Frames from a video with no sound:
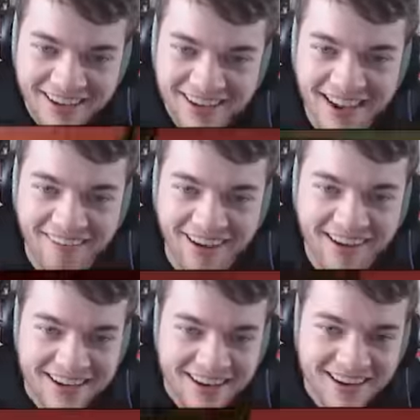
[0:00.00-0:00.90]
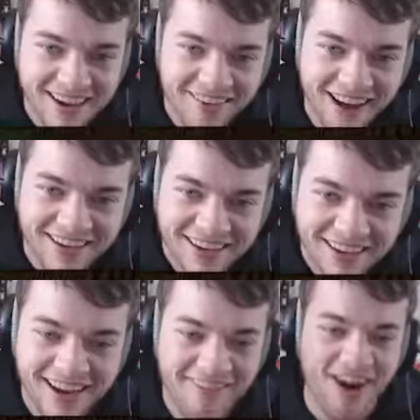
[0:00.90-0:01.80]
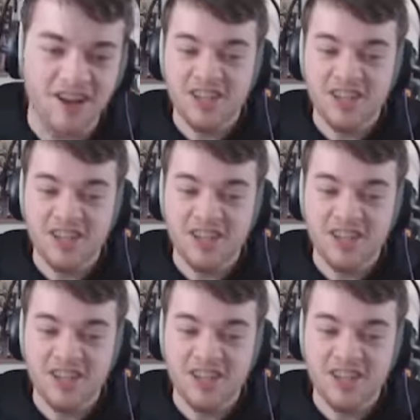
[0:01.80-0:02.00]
Get wrecked. Here. Get wrecked. God. Get wrecked.